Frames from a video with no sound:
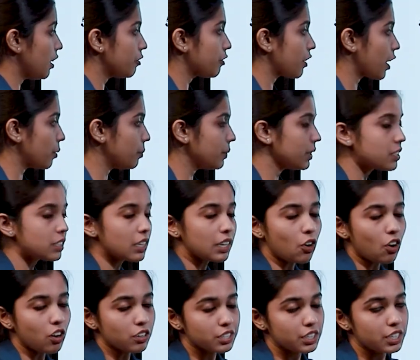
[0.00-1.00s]
from its
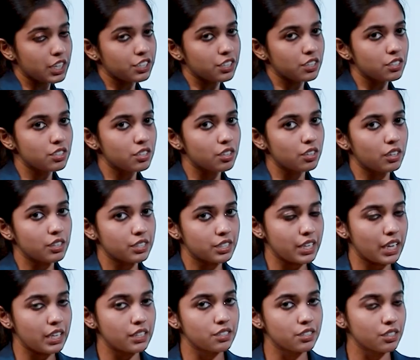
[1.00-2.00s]
oxidation
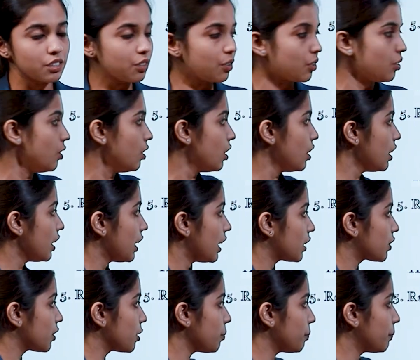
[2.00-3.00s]
state 0,
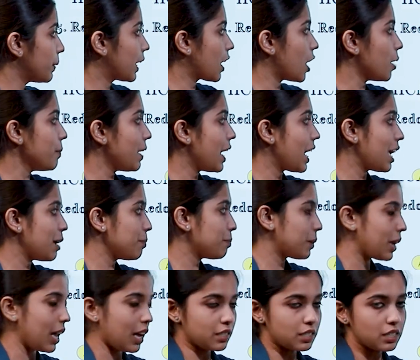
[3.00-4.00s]
it will become A
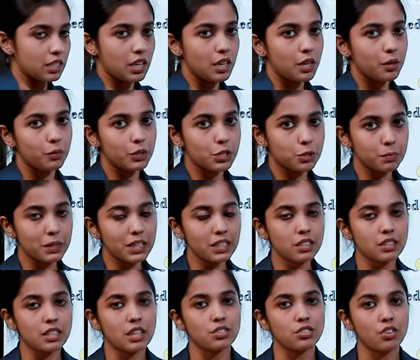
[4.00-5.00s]
plus, which means
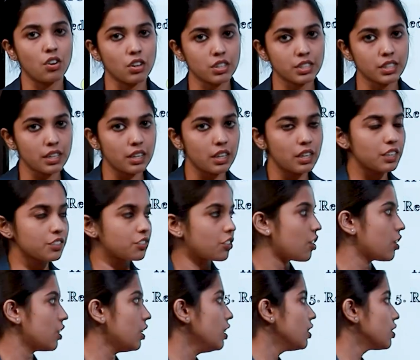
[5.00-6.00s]
it has lost an
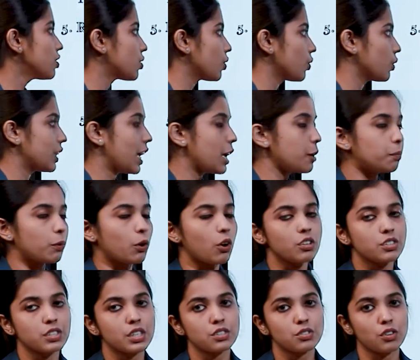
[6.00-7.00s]
electron. So that
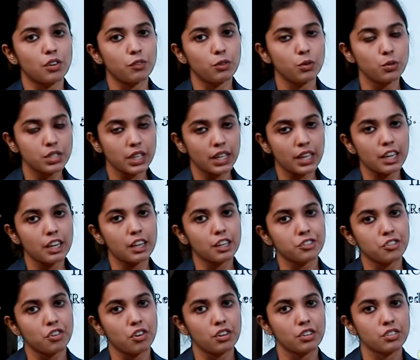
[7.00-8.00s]
process of losing an
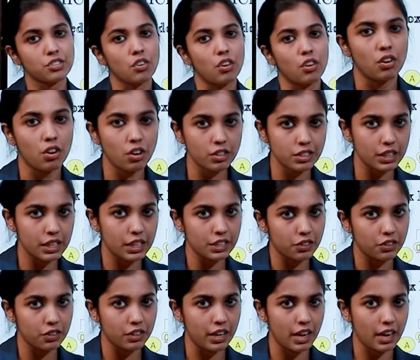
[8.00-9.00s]
electron is
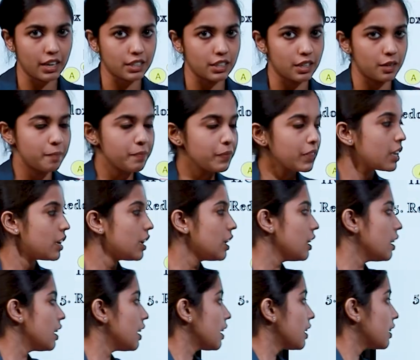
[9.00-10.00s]
oxidation reaction.
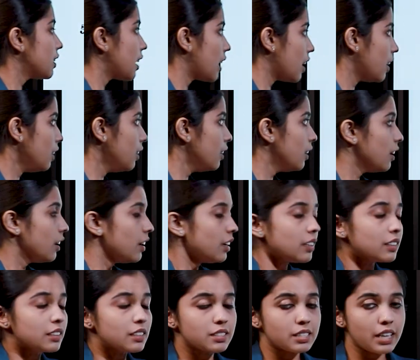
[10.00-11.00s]
Now,
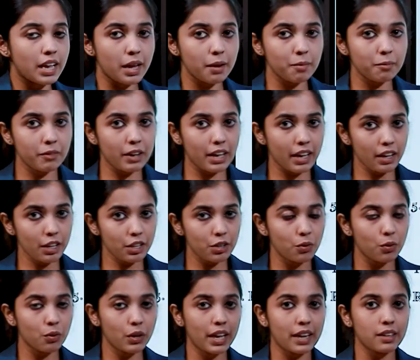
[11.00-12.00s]
the same way
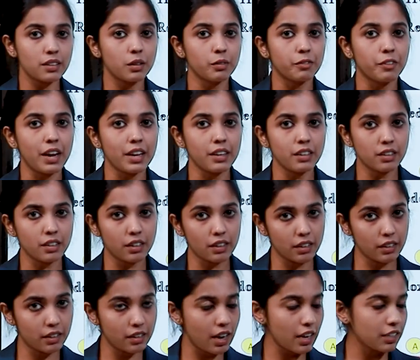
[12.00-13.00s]
you can define
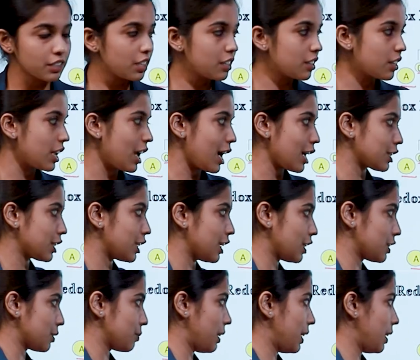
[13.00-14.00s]
reduction reaction
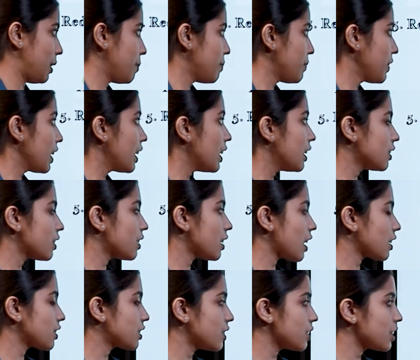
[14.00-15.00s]
as well. In
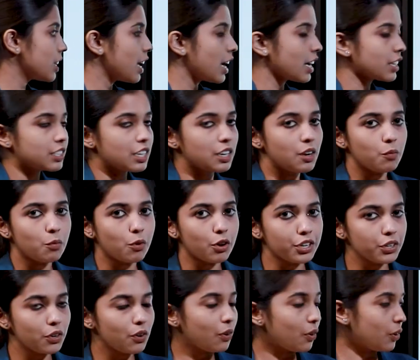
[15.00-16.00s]
reduction reaction,
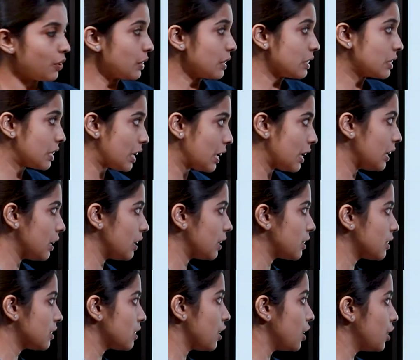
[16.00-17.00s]
what you see
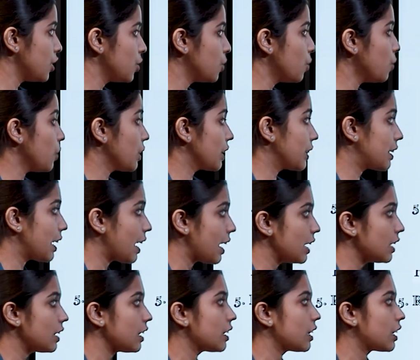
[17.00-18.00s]
is you
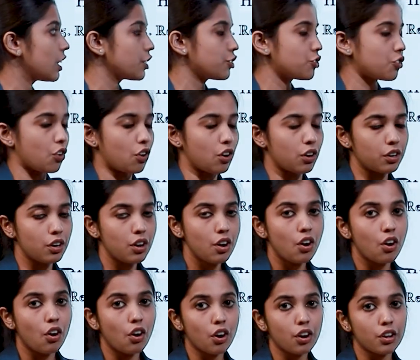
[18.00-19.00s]
gain an electron
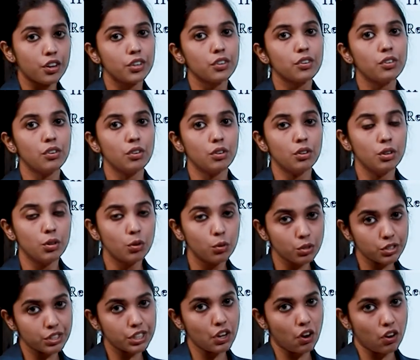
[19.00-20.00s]
or you
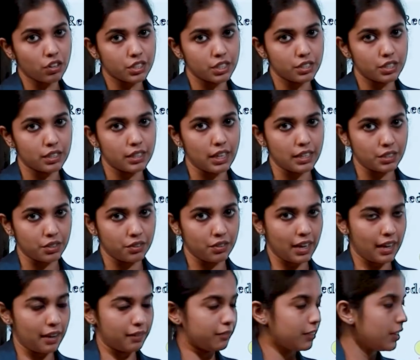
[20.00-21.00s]
lose the oxygen that you
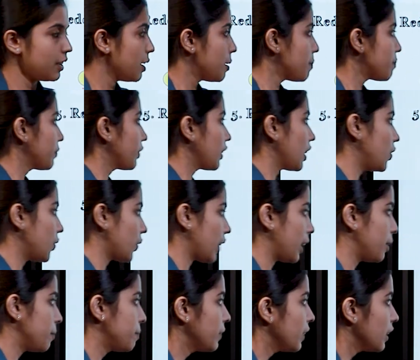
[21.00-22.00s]
have.
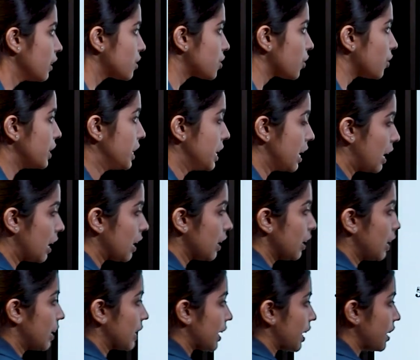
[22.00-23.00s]
Okay, so here
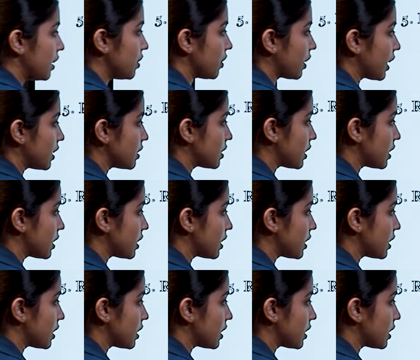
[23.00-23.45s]
again you can